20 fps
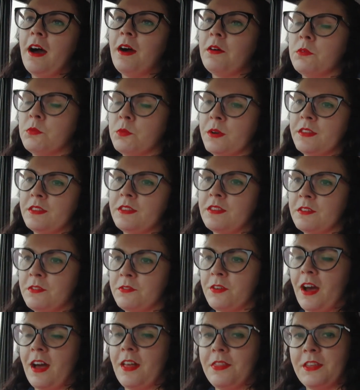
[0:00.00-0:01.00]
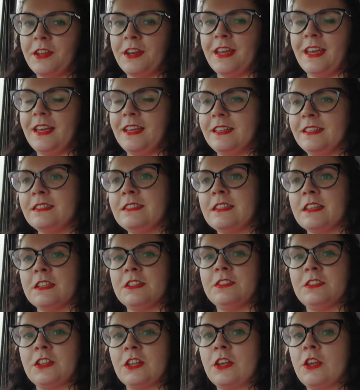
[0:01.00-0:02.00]
with the fact that it is a
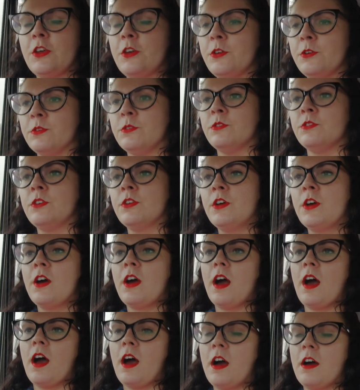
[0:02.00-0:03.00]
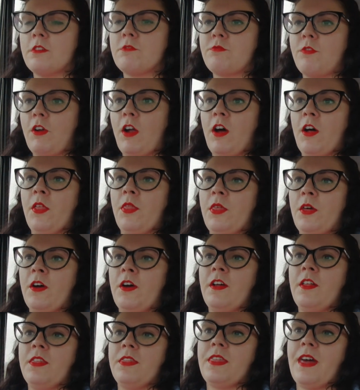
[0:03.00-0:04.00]
saloon
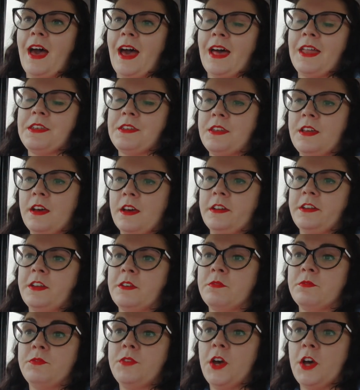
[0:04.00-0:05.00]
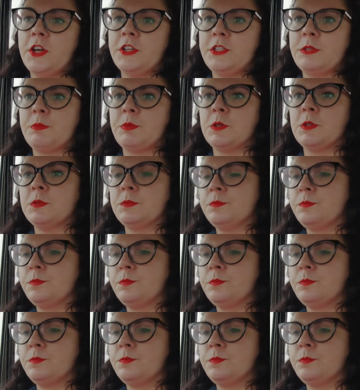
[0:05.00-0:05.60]
rather than a convertible.